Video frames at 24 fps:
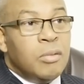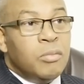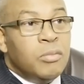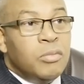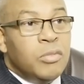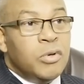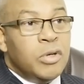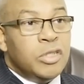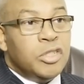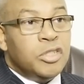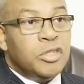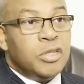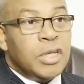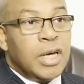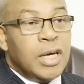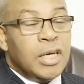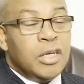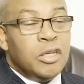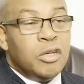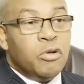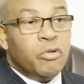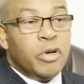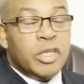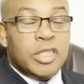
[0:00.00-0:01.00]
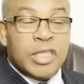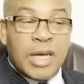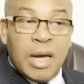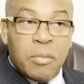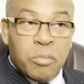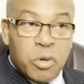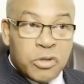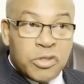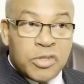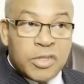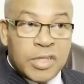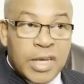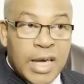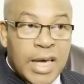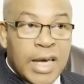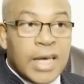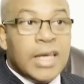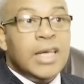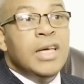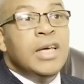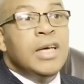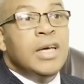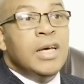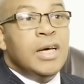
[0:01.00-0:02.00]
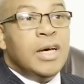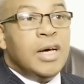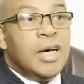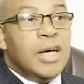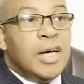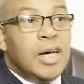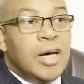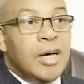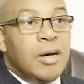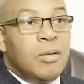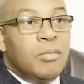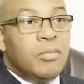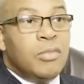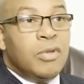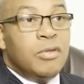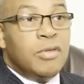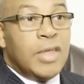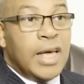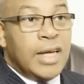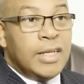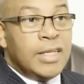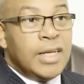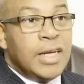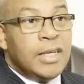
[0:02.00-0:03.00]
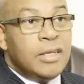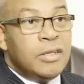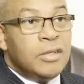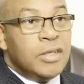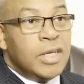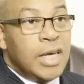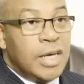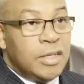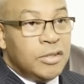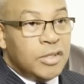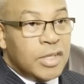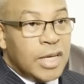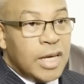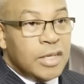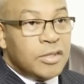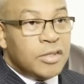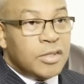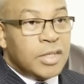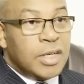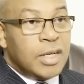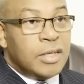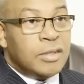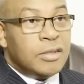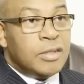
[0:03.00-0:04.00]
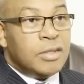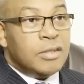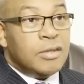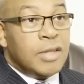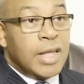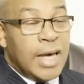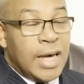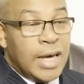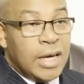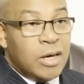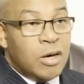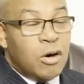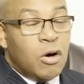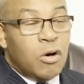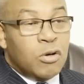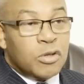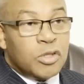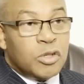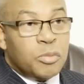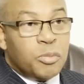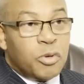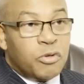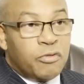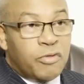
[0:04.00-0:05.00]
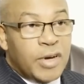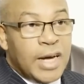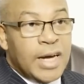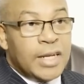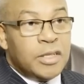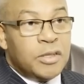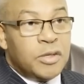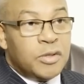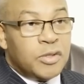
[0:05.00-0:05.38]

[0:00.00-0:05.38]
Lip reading: which I must say, they did exist, and they also provided the